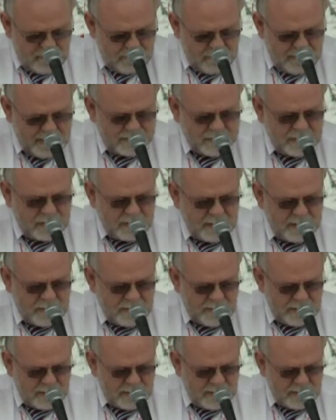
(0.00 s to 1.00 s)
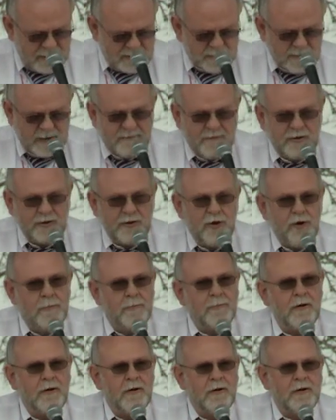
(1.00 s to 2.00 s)
Patrick Henry and others were having no
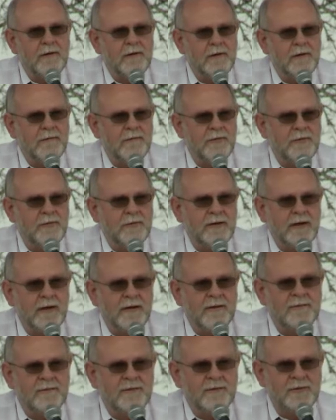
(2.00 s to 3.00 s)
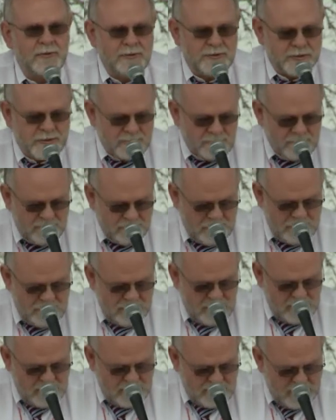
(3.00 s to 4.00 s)
part of the new Constitution,
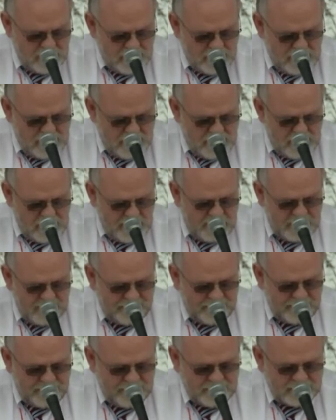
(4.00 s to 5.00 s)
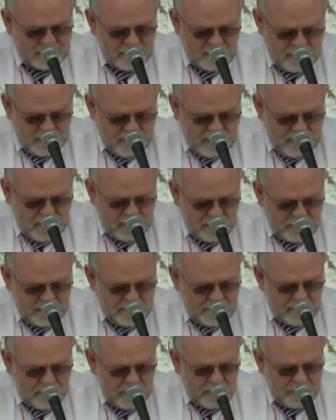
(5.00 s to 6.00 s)
and in fact, it would
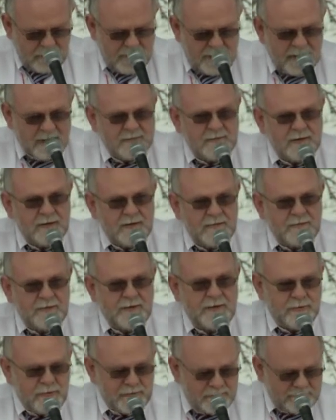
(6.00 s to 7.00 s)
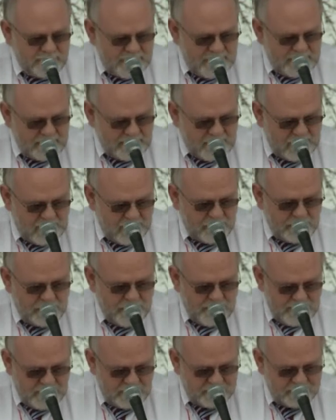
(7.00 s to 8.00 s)
never have been passed had the Federalists not
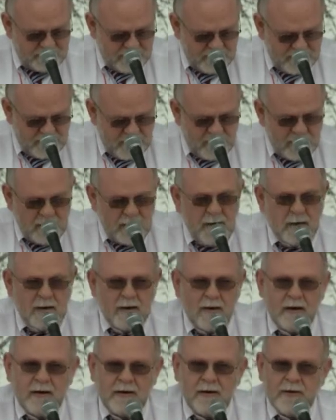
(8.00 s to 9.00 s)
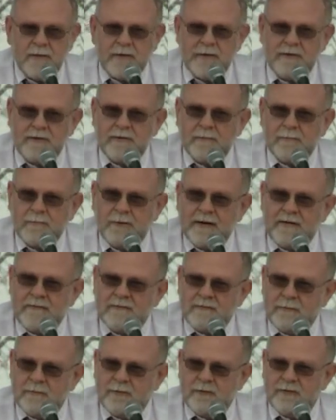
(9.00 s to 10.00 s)
compromised and agreed to
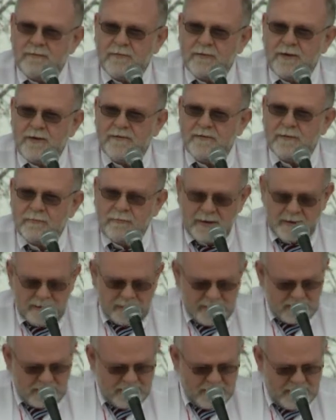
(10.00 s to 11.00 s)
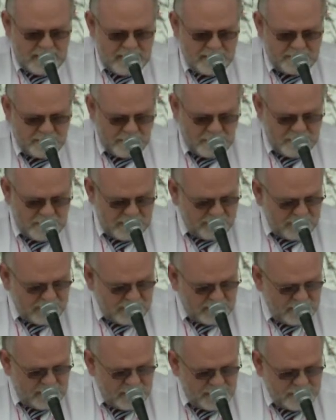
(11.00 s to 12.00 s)
pass the Bill of Rights immediately after
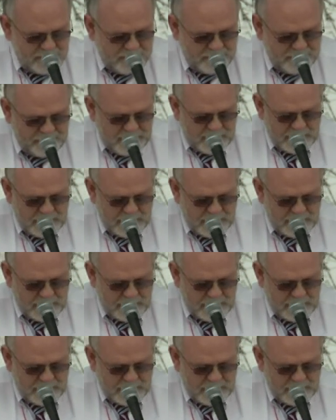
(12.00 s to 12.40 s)
ratification.